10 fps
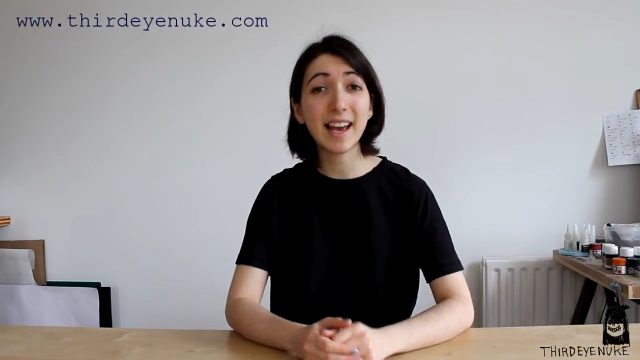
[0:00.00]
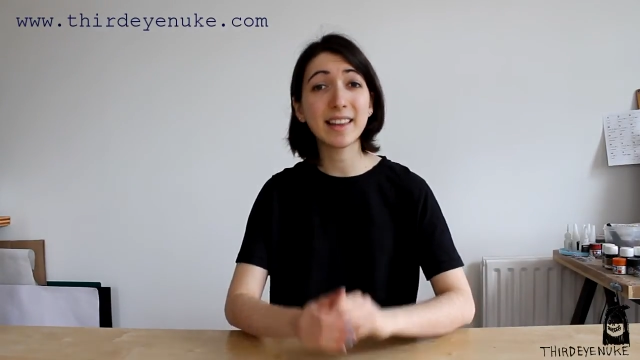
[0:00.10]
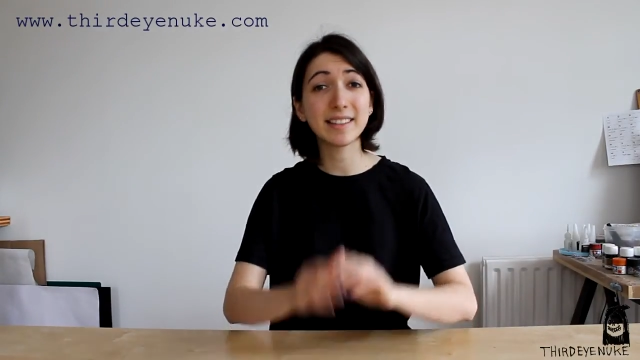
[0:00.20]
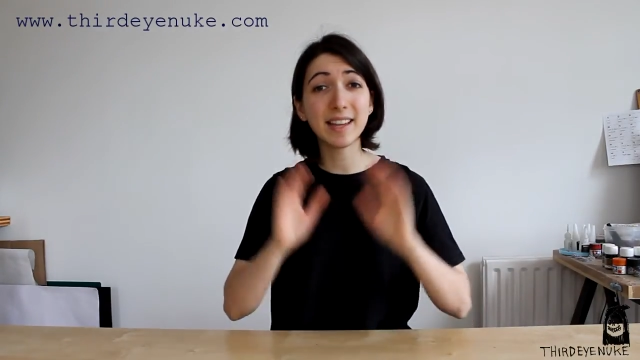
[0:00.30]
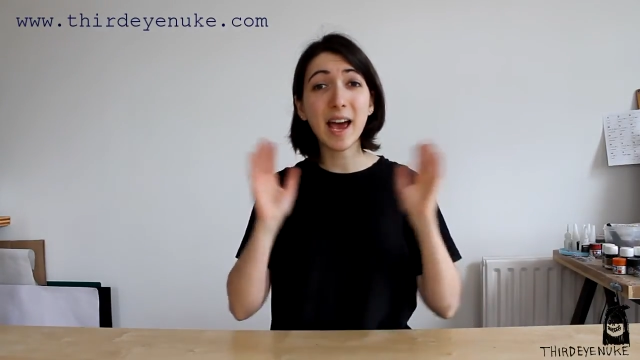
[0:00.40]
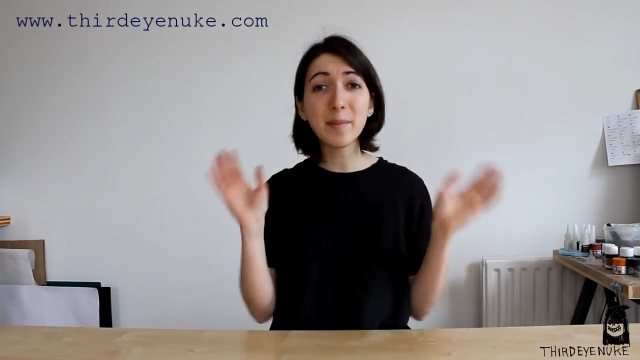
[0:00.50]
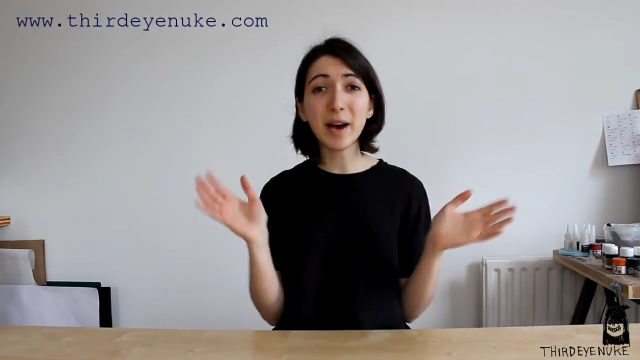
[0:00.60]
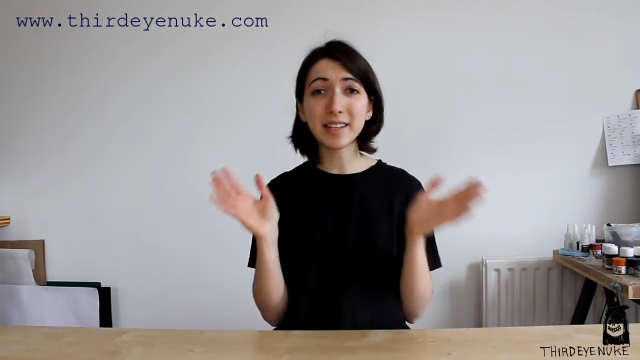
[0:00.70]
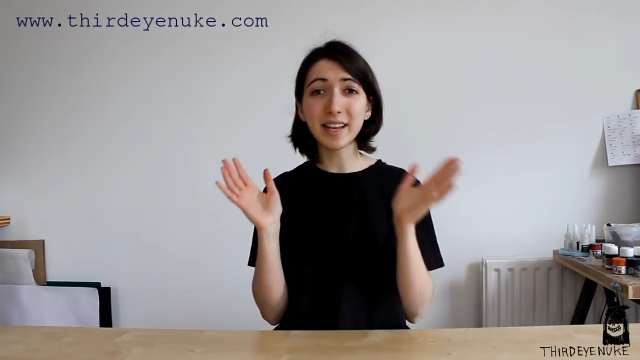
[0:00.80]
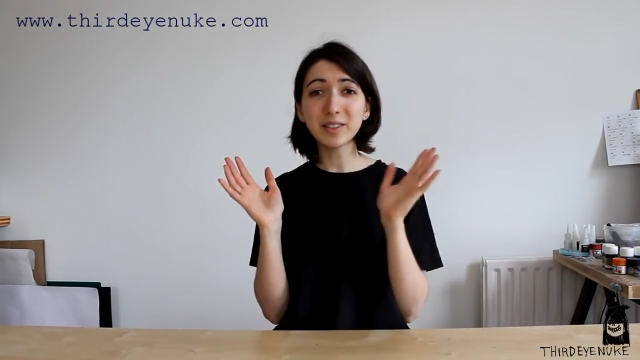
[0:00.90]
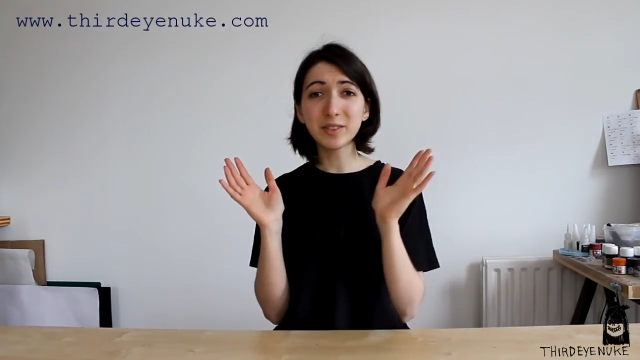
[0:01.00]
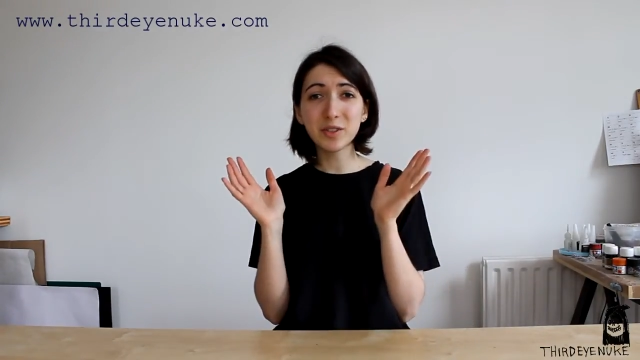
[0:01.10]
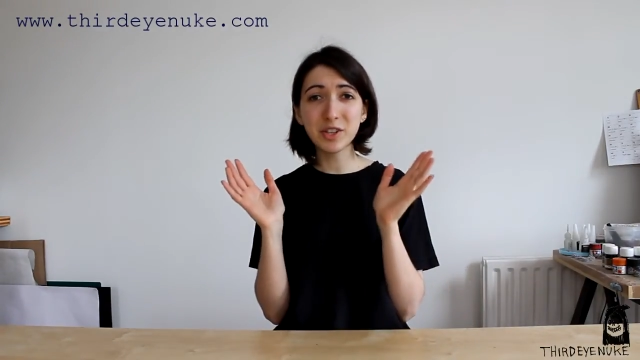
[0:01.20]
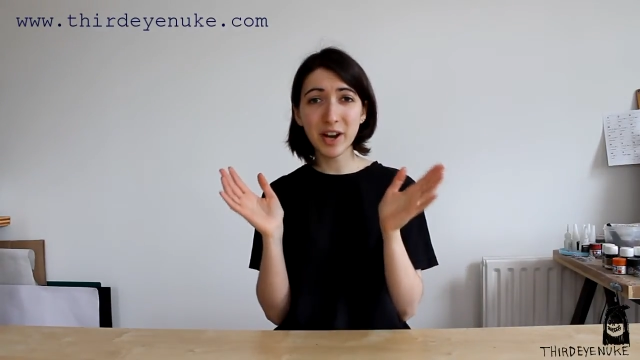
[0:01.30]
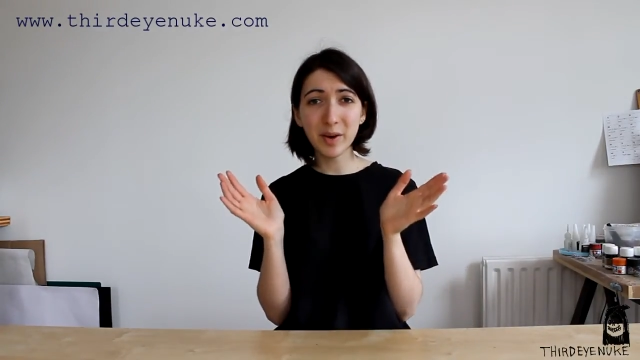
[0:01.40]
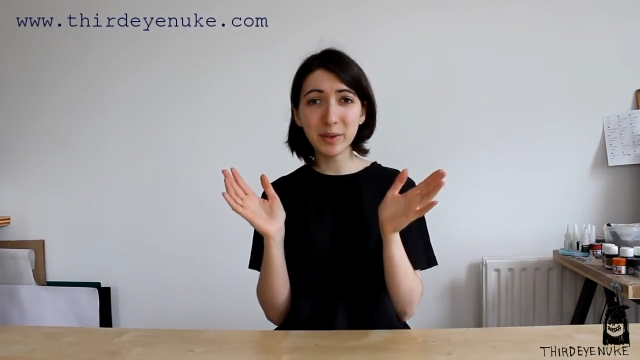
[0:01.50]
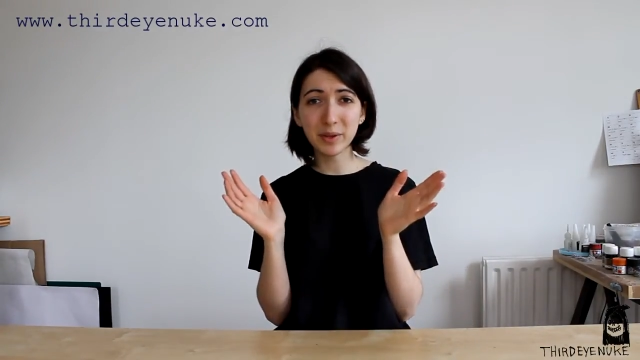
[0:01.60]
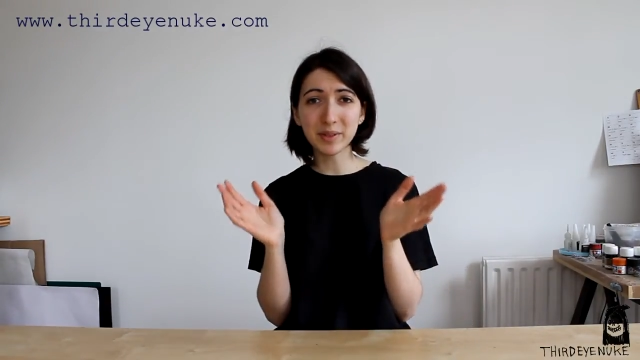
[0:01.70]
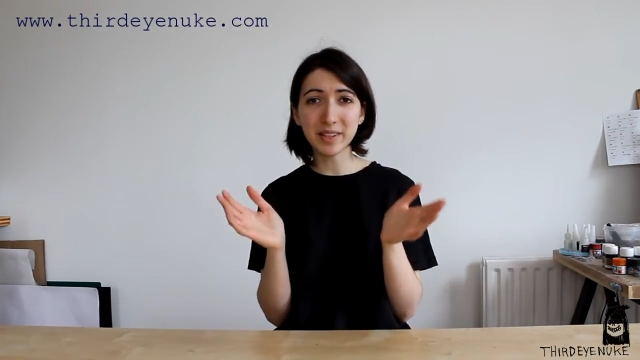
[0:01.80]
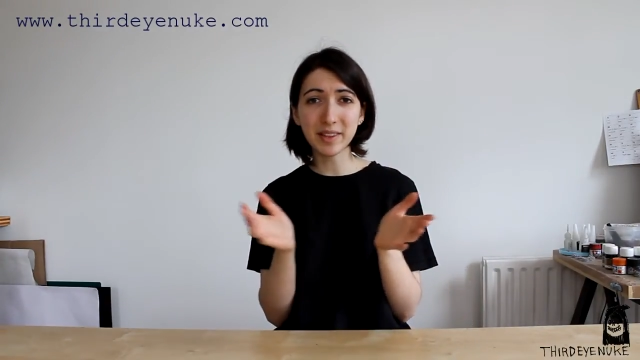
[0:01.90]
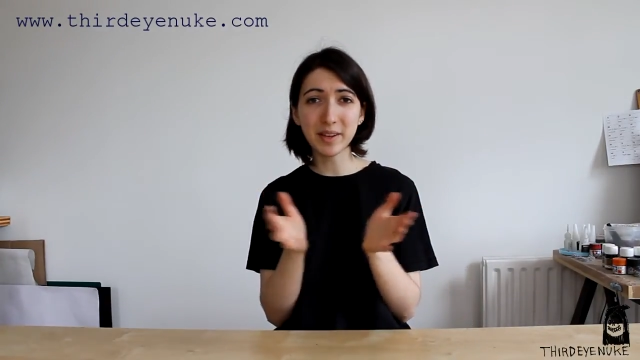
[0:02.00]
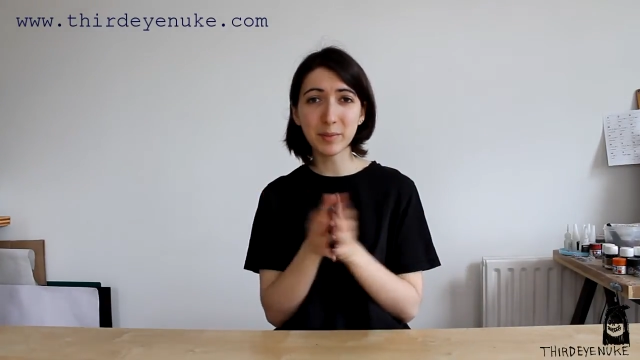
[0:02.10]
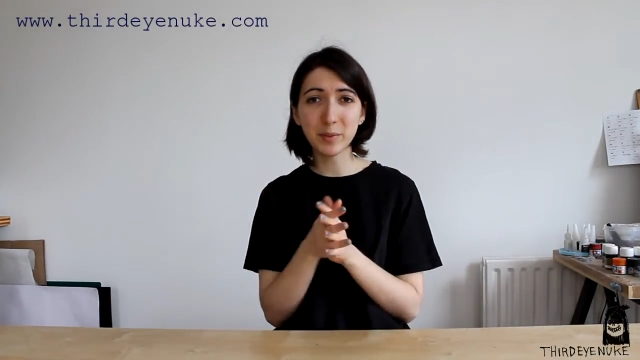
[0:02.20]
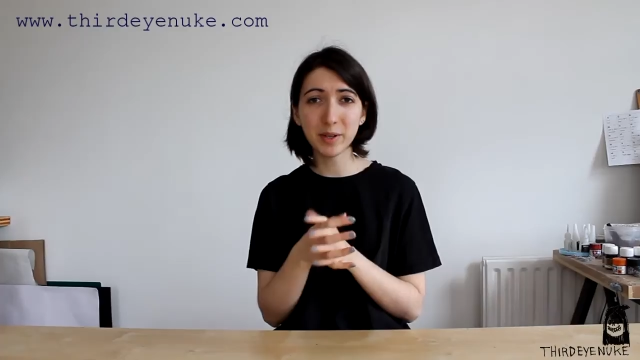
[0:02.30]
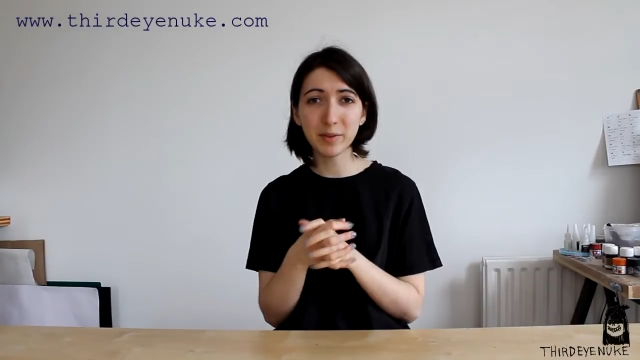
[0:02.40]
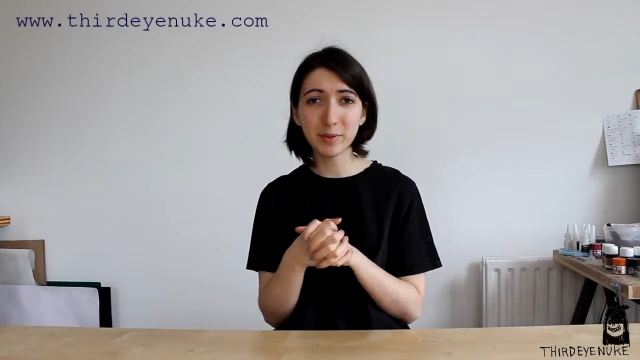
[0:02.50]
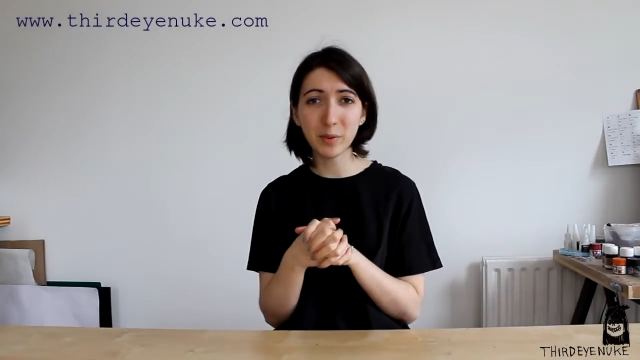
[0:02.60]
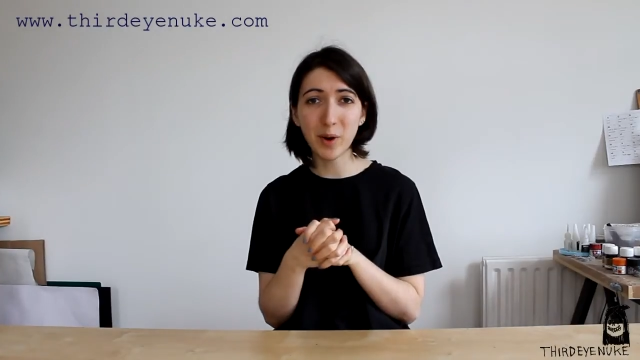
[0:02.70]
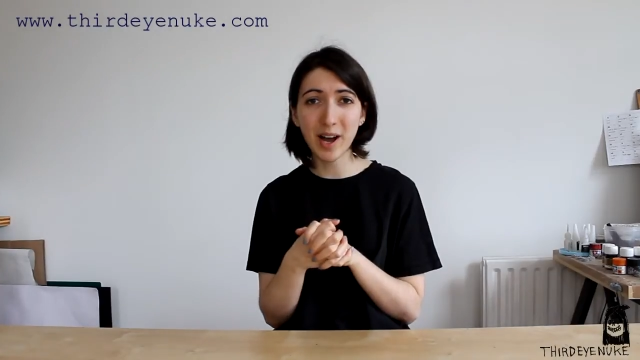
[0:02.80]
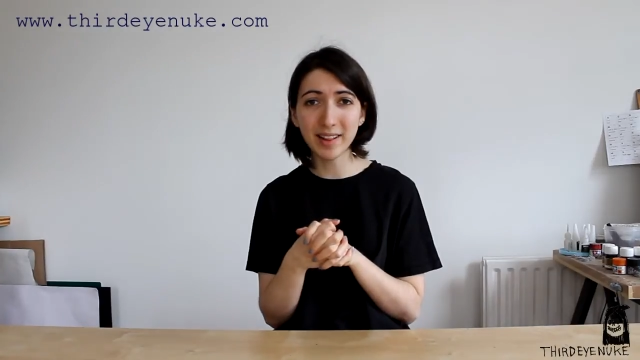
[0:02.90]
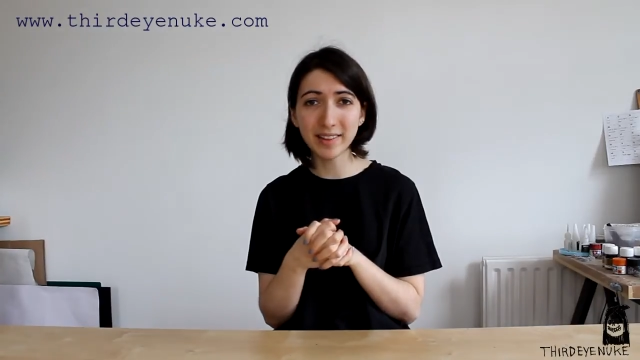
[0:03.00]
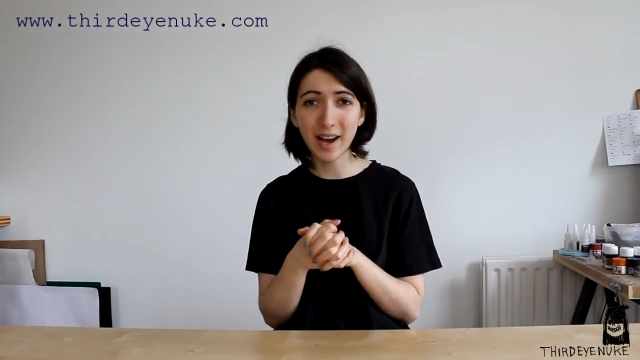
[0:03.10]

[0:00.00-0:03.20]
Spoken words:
this time I'd like to share with you something I've been working for a while